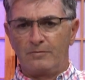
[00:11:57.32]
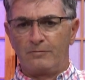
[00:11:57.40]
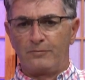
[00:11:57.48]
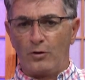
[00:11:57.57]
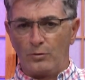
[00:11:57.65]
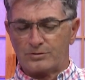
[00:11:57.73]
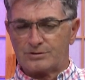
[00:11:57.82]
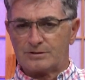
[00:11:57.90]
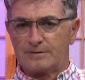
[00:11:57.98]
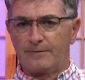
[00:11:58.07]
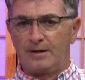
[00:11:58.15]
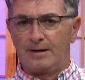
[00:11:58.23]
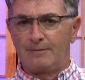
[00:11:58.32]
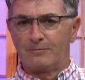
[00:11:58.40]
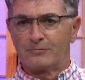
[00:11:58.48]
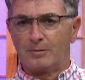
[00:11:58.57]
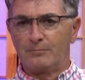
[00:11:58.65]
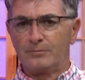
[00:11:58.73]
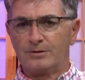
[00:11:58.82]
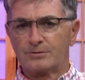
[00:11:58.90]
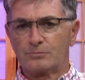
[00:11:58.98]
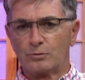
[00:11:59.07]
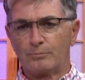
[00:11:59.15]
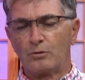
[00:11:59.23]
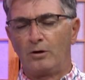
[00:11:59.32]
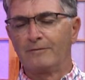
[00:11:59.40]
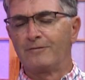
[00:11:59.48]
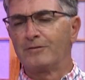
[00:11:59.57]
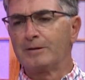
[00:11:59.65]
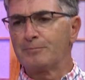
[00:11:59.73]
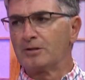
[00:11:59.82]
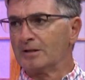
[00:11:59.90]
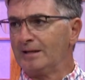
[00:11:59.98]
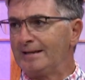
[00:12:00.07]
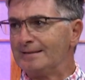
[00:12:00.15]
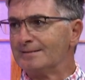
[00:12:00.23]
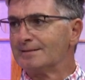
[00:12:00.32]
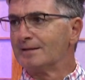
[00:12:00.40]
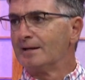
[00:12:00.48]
folks from this group called Flip the Lens